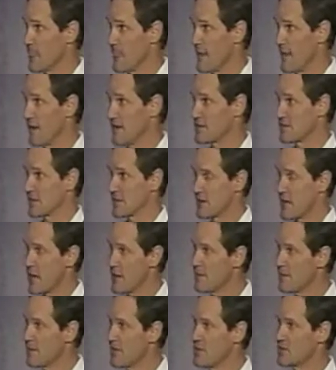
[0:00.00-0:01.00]
And it's the
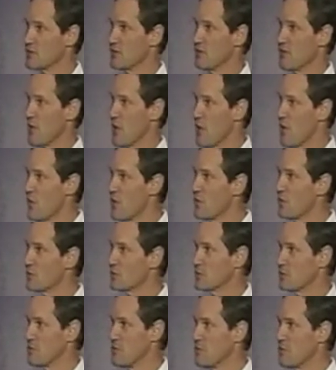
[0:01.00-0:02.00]
combination of all
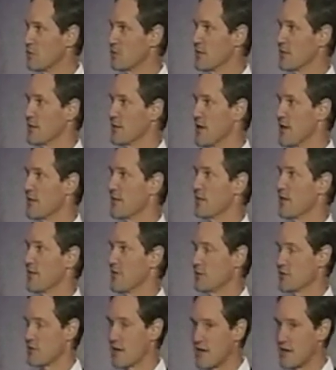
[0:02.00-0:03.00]
those people together
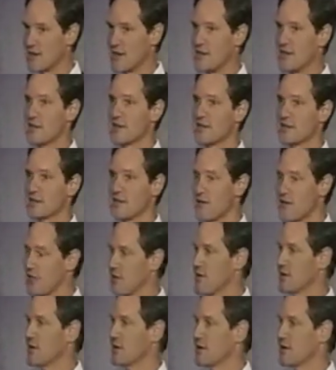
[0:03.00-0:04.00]
and those ideas and the thinking